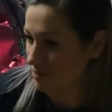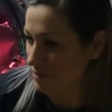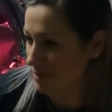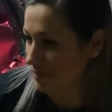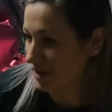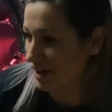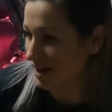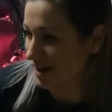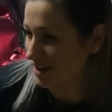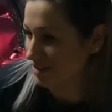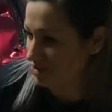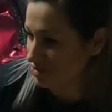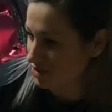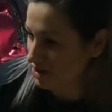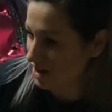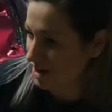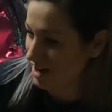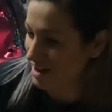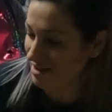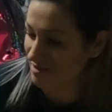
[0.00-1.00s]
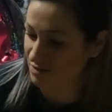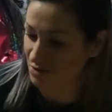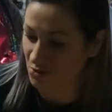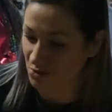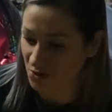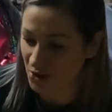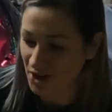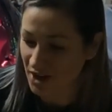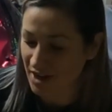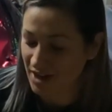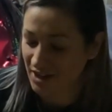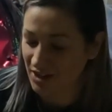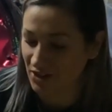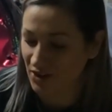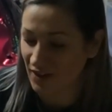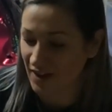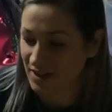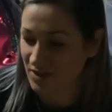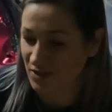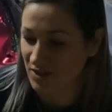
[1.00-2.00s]
Women can't drive or, you
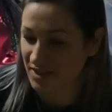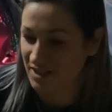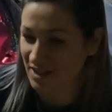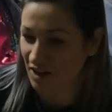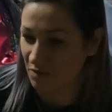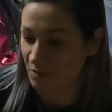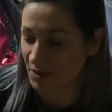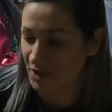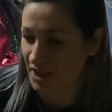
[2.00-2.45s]
know, that sort of stuff.